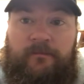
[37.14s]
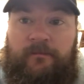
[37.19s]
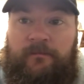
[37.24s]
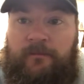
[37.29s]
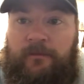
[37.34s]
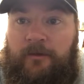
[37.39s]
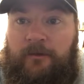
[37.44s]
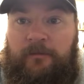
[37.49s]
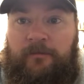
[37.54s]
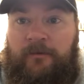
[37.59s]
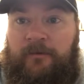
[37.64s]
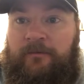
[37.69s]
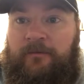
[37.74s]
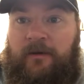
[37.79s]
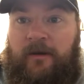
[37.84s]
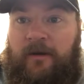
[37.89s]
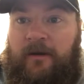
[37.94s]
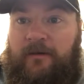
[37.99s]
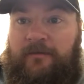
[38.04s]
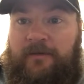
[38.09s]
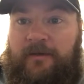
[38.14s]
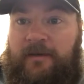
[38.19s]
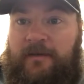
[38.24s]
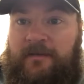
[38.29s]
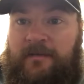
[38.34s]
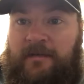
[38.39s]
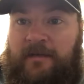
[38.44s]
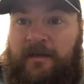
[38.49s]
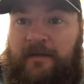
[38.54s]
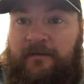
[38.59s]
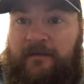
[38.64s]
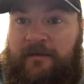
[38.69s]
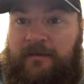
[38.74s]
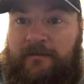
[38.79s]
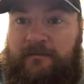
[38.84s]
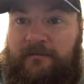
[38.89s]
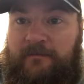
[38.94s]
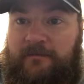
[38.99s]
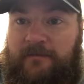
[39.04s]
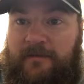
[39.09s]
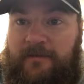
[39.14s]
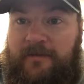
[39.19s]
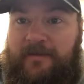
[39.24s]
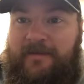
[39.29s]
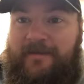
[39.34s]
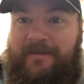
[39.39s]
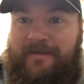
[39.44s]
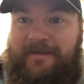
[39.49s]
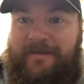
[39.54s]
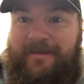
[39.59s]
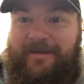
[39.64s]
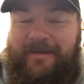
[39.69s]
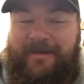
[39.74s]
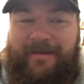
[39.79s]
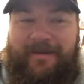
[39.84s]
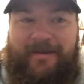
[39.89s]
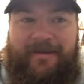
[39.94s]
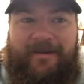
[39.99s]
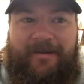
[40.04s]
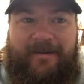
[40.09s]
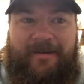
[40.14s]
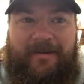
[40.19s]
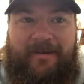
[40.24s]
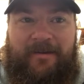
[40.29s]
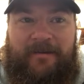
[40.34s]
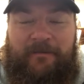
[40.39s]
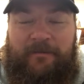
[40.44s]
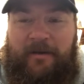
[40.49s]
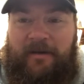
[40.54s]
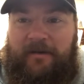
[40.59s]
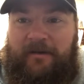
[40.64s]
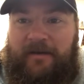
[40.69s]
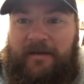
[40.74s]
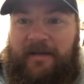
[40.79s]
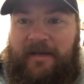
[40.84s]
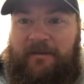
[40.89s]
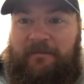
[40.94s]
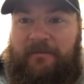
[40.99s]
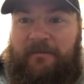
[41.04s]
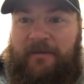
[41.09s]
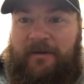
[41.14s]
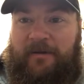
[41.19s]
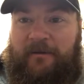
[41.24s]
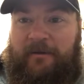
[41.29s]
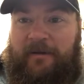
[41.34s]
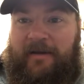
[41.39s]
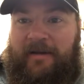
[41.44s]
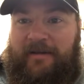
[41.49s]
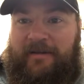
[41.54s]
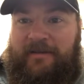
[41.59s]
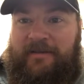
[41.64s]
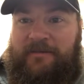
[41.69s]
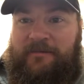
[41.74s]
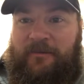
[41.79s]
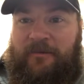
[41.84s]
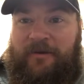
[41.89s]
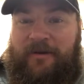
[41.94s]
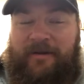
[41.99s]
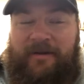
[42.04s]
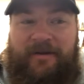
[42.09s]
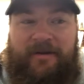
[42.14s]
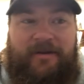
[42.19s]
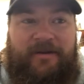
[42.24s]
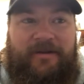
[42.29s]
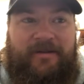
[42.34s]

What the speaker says: Bulletproof coffee isn't even is barely keeping me awake at this point.